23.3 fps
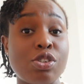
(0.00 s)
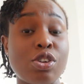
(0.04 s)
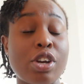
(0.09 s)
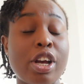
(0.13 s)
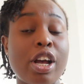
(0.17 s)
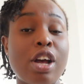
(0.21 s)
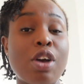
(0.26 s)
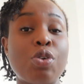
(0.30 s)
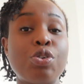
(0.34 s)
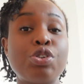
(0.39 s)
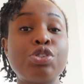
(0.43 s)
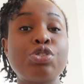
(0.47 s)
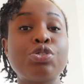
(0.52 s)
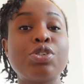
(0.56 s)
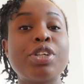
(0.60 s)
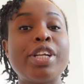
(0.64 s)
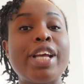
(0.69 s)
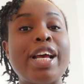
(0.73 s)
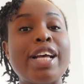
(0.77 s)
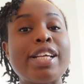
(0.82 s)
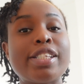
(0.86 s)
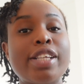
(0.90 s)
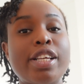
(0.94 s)
You can go through
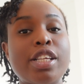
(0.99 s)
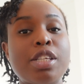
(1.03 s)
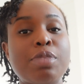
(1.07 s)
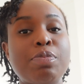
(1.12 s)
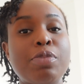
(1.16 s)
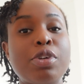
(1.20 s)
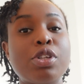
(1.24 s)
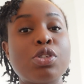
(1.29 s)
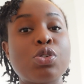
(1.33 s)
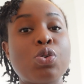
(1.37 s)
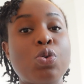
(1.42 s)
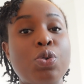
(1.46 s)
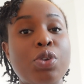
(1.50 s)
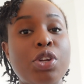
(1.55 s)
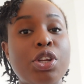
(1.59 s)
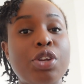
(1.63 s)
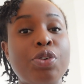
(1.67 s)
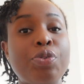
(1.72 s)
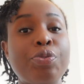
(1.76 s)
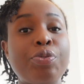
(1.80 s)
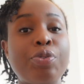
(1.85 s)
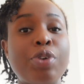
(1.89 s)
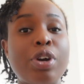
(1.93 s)
the assessment
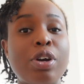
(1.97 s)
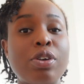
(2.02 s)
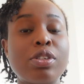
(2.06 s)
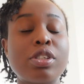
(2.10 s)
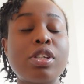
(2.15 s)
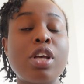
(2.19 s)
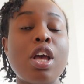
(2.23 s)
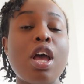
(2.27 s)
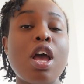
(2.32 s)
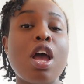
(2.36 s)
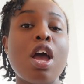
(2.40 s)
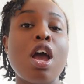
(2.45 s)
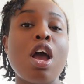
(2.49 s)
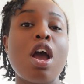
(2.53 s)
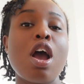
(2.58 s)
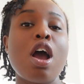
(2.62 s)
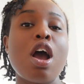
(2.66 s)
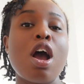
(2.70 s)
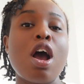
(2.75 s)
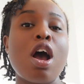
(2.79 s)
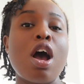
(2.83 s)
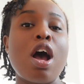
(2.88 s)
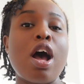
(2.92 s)
only route,
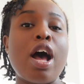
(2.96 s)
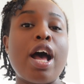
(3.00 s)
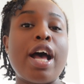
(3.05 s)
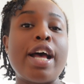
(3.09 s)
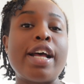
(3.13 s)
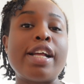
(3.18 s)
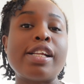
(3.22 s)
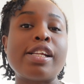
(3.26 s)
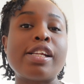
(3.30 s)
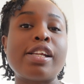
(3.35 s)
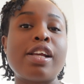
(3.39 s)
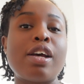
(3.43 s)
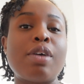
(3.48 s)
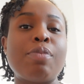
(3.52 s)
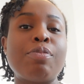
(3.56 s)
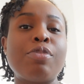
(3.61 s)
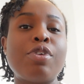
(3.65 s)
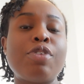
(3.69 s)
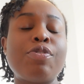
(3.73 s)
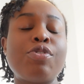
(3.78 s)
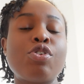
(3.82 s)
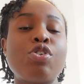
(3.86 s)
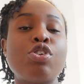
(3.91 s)
and
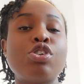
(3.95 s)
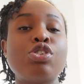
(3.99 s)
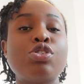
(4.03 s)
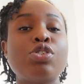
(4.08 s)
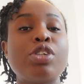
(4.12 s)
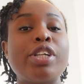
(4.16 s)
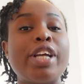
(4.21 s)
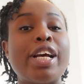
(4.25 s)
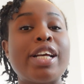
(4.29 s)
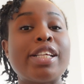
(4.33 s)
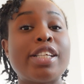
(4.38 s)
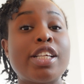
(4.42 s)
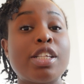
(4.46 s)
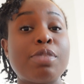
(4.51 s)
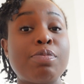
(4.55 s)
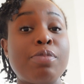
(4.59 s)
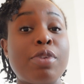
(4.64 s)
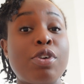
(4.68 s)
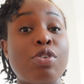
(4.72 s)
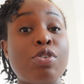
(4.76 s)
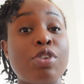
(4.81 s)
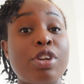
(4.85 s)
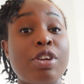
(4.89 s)
if you go through the
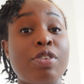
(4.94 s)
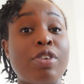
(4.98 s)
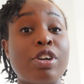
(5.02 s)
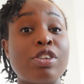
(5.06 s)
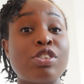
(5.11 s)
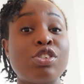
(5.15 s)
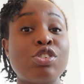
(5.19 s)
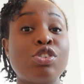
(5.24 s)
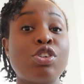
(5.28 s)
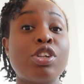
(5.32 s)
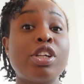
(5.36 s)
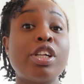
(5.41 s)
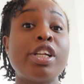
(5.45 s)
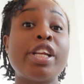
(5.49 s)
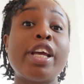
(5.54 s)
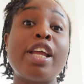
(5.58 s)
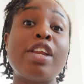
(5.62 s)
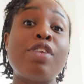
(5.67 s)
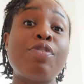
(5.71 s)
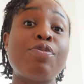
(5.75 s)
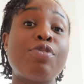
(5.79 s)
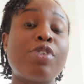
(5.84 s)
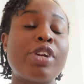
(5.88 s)
assessment only route, you don't need
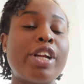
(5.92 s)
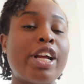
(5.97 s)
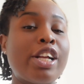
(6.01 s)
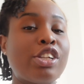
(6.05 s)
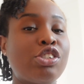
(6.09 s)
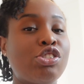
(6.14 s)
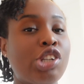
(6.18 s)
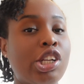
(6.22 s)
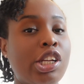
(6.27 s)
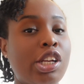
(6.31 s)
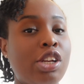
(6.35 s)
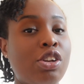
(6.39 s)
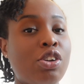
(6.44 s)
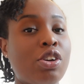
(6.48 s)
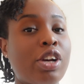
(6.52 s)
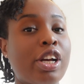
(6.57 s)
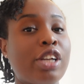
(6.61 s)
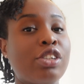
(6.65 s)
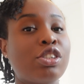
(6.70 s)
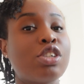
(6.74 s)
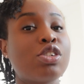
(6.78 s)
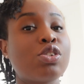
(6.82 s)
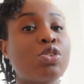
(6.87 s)
any further training. You
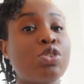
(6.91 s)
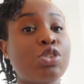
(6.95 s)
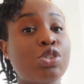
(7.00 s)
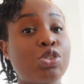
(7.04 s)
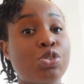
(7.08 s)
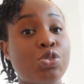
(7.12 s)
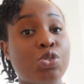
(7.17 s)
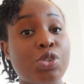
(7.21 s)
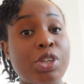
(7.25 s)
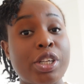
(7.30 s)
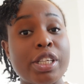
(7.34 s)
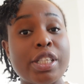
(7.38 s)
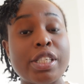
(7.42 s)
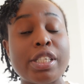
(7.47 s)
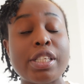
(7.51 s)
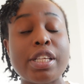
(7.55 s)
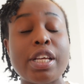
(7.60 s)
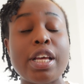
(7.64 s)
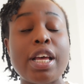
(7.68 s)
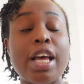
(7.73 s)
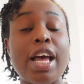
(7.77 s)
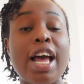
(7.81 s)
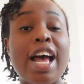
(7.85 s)
can just go through
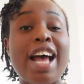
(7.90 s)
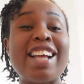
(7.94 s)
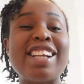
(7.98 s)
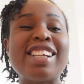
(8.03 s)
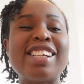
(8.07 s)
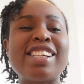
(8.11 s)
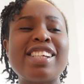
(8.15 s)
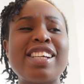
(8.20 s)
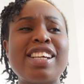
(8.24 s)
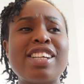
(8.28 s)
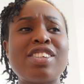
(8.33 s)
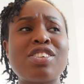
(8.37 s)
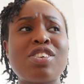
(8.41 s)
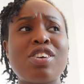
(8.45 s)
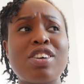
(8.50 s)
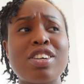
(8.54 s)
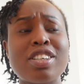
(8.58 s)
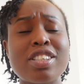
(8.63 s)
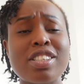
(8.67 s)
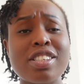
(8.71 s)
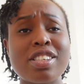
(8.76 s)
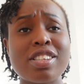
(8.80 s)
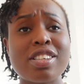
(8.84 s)
it, and it
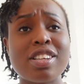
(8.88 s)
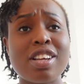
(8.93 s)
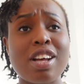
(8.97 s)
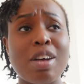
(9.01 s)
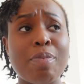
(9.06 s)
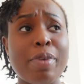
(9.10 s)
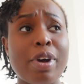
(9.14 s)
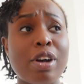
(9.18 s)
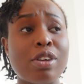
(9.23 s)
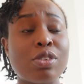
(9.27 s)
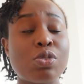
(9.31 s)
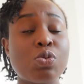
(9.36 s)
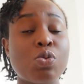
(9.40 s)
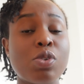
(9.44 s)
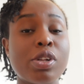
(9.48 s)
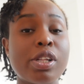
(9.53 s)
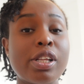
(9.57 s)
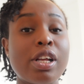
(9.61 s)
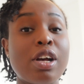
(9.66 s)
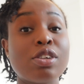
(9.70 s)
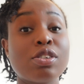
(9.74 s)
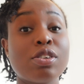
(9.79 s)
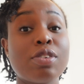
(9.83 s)
costs about
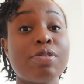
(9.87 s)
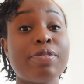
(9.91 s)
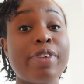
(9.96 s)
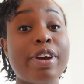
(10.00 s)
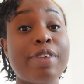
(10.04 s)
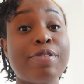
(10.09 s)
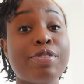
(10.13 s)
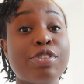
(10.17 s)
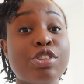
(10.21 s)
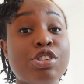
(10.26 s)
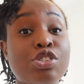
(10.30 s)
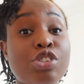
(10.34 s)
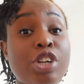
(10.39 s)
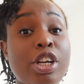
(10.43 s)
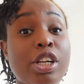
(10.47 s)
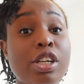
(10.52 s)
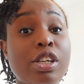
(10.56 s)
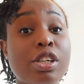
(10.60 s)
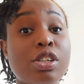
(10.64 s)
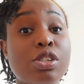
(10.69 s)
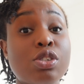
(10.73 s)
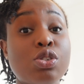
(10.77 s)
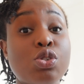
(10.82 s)

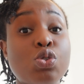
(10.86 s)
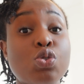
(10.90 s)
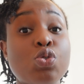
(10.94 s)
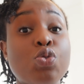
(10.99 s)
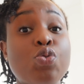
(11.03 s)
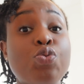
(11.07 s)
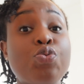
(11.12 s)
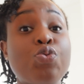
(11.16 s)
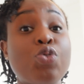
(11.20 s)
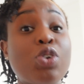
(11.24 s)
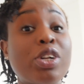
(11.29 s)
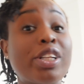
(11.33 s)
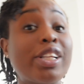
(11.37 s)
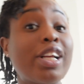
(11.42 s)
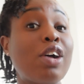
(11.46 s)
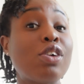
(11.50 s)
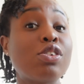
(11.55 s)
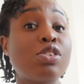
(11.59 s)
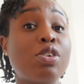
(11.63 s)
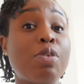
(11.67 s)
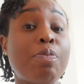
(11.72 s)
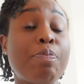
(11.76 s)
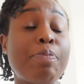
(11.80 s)
£1,500 to
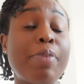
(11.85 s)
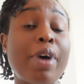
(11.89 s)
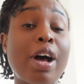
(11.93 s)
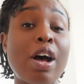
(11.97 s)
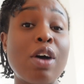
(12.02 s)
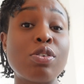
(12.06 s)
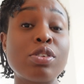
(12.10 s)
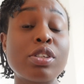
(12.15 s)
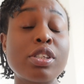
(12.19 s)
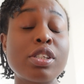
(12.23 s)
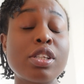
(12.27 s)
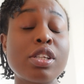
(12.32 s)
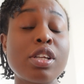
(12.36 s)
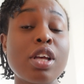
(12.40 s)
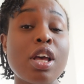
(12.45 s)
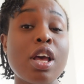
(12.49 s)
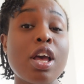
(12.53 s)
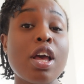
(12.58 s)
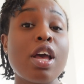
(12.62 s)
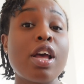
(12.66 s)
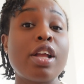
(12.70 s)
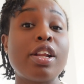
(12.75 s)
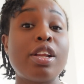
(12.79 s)
£4,000
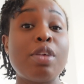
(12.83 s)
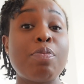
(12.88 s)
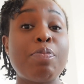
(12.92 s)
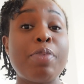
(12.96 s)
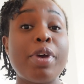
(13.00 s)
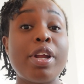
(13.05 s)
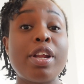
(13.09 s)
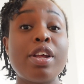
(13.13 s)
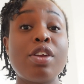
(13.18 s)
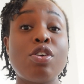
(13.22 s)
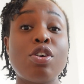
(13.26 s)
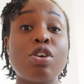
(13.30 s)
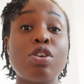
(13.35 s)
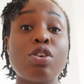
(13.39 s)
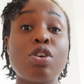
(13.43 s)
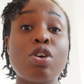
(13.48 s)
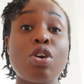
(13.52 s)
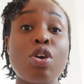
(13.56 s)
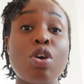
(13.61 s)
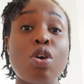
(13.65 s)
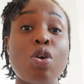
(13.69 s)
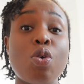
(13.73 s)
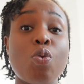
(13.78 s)
depending
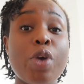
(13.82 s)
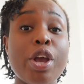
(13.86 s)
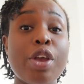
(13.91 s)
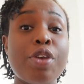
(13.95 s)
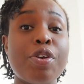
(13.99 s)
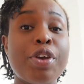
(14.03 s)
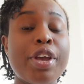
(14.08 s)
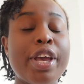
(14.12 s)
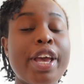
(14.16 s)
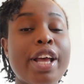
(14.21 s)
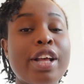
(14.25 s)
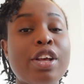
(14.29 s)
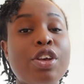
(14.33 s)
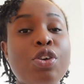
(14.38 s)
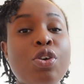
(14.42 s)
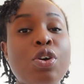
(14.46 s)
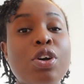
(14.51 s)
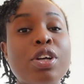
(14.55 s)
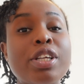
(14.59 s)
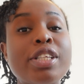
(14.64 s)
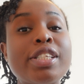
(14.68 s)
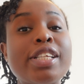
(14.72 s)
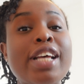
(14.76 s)
on where you get
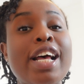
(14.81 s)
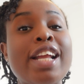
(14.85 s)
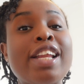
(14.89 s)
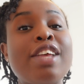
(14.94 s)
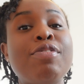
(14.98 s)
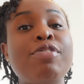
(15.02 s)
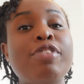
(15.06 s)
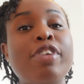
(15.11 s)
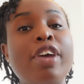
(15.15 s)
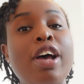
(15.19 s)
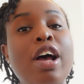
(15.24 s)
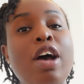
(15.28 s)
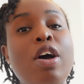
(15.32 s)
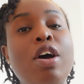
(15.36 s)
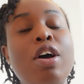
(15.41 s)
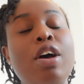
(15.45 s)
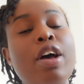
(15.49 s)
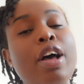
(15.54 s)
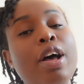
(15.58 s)
yours. And if you are